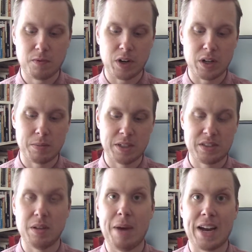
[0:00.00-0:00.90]
elements
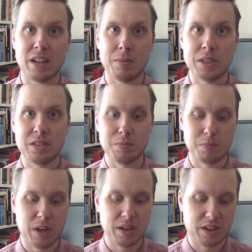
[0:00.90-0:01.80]
and the back elements
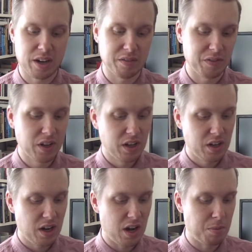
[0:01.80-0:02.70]
and kind of
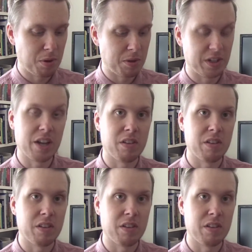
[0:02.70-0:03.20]
put them all together.